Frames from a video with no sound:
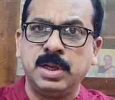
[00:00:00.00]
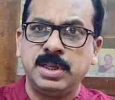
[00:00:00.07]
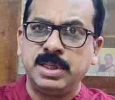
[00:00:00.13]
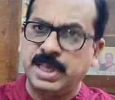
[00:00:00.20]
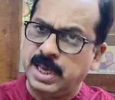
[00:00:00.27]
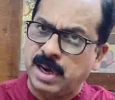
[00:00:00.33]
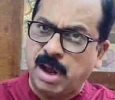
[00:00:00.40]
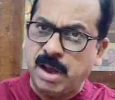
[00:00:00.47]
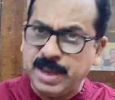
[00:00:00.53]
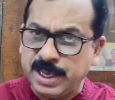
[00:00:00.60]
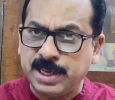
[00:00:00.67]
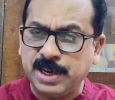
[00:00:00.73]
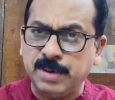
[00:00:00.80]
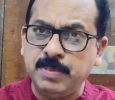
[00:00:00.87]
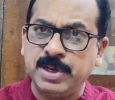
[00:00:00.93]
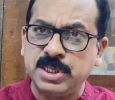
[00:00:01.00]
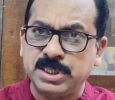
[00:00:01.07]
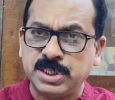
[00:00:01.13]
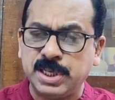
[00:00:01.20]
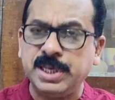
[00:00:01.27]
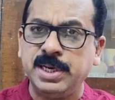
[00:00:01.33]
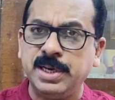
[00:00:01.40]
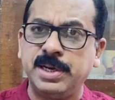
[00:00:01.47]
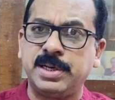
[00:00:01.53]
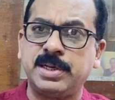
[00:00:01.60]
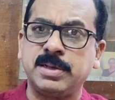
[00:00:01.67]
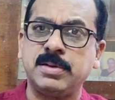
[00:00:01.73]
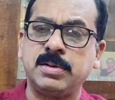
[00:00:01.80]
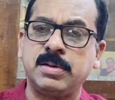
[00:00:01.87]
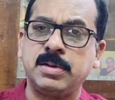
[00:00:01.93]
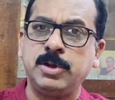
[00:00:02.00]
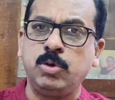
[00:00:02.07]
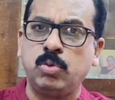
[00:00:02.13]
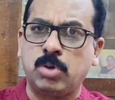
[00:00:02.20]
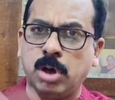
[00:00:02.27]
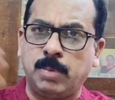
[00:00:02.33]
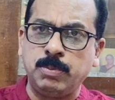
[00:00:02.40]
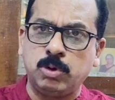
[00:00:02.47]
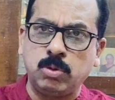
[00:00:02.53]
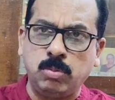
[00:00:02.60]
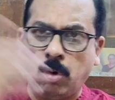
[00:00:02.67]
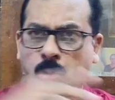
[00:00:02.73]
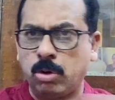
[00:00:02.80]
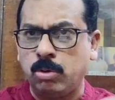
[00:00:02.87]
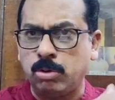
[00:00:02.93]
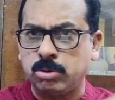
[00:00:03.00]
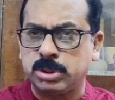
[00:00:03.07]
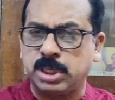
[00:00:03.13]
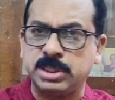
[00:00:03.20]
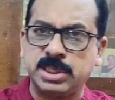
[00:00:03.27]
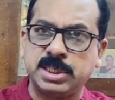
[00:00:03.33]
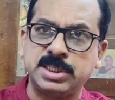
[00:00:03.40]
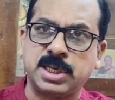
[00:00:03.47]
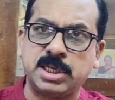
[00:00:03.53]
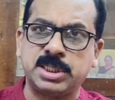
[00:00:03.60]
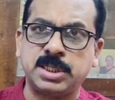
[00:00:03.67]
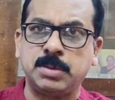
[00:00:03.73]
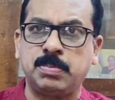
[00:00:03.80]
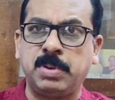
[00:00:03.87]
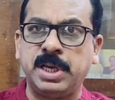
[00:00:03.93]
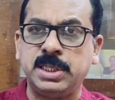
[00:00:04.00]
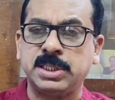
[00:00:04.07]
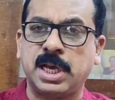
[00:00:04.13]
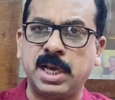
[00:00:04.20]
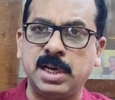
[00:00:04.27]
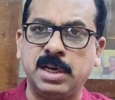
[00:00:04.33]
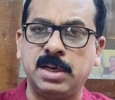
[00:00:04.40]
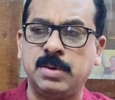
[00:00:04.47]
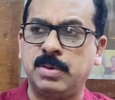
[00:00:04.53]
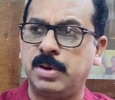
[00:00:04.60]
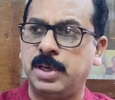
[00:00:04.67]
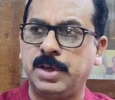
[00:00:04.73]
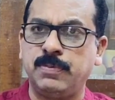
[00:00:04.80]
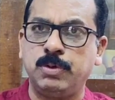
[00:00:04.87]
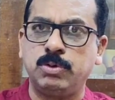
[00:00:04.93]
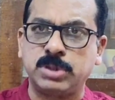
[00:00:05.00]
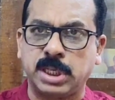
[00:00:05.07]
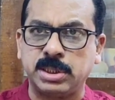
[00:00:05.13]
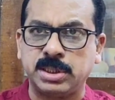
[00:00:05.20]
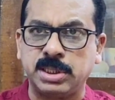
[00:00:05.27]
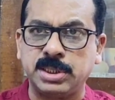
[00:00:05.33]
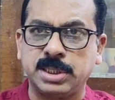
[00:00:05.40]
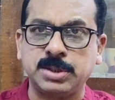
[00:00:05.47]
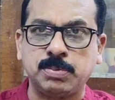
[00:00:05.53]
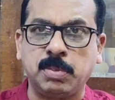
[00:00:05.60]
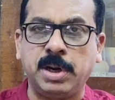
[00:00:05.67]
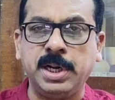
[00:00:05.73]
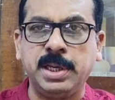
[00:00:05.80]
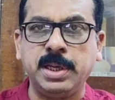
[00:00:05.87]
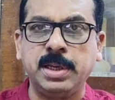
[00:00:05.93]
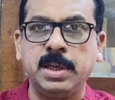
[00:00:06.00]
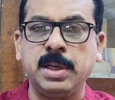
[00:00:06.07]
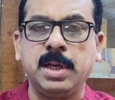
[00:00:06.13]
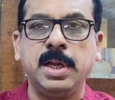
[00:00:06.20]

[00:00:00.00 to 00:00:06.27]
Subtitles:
There are agreements in it You come tomorrow to such and such a place, I'll give you such and such money.